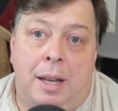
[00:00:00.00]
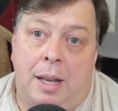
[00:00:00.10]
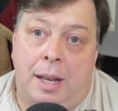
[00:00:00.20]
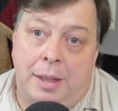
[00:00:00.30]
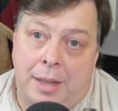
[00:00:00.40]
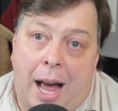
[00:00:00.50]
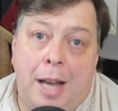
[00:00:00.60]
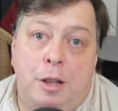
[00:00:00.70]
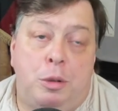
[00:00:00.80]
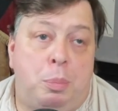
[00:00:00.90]
In
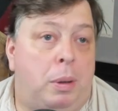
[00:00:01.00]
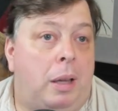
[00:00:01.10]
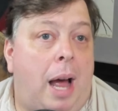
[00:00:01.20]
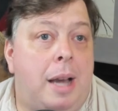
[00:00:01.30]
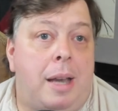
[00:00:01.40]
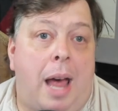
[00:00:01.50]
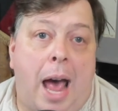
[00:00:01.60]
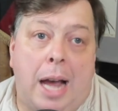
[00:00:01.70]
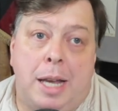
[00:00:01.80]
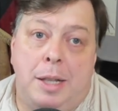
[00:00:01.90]
nice, polite
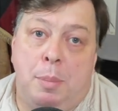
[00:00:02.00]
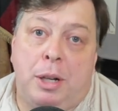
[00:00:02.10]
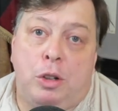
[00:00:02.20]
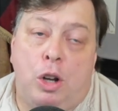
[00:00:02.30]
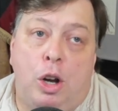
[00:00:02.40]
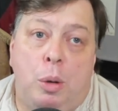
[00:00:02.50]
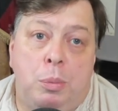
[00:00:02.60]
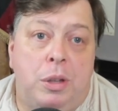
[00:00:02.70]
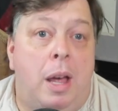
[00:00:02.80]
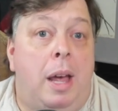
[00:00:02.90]
academic
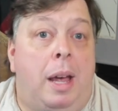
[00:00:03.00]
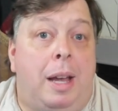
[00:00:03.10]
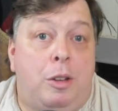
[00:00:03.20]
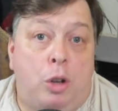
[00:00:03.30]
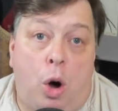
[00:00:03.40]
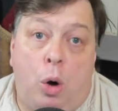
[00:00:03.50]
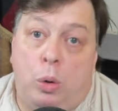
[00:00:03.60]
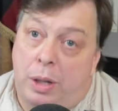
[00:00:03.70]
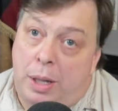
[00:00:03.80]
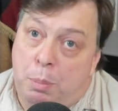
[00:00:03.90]
terms, it's
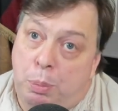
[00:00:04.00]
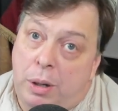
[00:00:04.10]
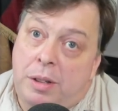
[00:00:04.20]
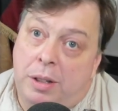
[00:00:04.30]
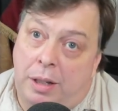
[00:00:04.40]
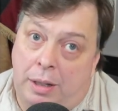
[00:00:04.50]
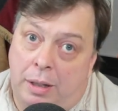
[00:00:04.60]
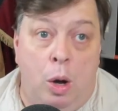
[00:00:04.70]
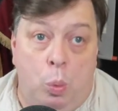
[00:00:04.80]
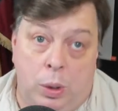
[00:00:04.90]
called imprinting.
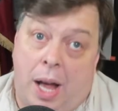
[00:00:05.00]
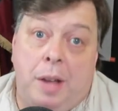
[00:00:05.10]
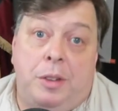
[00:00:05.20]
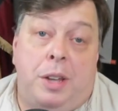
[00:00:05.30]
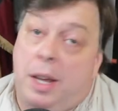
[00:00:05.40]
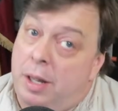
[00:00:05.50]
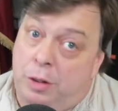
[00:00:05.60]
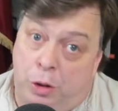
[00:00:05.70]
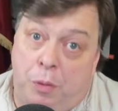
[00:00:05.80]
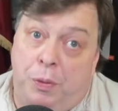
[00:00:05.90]
When I say
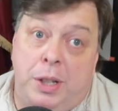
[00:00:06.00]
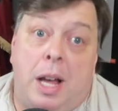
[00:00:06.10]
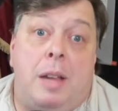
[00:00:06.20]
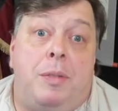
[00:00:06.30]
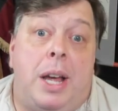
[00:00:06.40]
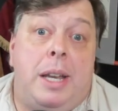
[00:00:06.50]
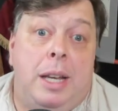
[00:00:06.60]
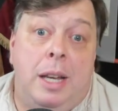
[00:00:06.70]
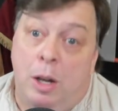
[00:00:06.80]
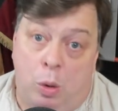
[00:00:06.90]
Sophie
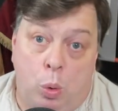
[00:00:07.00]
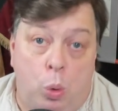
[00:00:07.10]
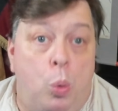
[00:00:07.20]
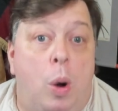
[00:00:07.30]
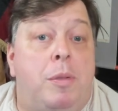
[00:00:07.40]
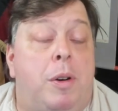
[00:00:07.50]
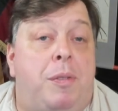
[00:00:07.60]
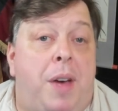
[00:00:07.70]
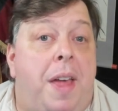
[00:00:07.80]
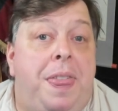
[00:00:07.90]
Nomvete or whoever
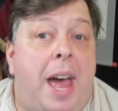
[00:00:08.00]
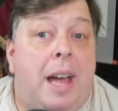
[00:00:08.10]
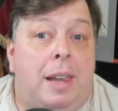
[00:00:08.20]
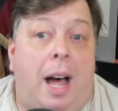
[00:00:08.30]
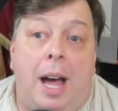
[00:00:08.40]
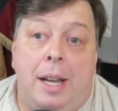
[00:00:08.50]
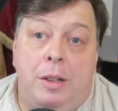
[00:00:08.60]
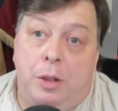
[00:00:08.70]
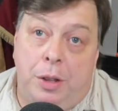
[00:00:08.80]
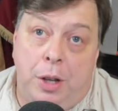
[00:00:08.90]
fed that
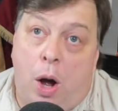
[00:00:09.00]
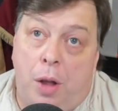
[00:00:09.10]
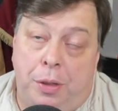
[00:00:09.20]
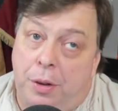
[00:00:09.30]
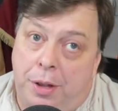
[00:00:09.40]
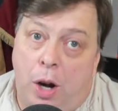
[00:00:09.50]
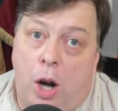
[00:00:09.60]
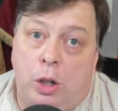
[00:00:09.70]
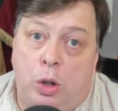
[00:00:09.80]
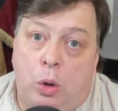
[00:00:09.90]
line to the author of the
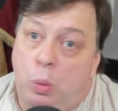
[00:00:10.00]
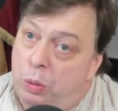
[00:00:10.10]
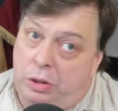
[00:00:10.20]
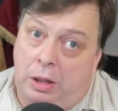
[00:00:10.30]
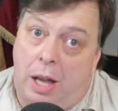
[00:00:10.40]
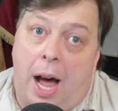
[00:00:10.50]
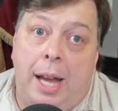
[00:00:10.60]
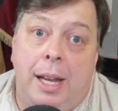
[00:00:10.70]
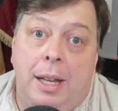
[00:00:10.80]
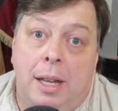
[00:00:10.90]
article was
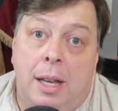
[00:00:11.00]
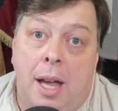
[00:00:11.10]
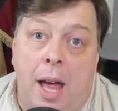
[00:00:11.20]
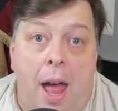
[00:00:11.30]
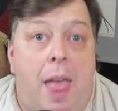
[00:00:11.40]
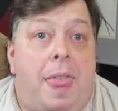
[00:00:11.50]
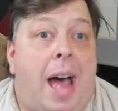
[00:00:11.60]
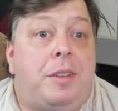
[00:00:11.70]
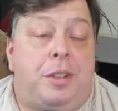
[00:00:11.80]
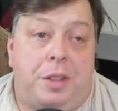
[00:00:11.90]
lying,
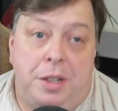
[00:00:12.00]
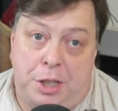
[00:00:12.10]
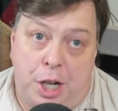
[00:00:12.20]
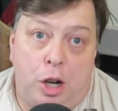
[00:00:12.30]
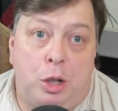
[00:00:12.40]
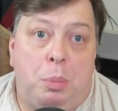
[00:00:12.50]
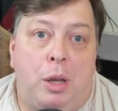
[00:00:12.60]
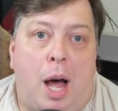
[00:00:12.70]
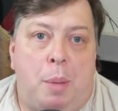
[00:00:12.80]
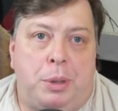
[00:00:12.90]
that's the
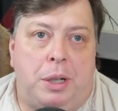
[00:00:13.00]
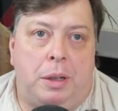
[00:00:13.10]
charitable option.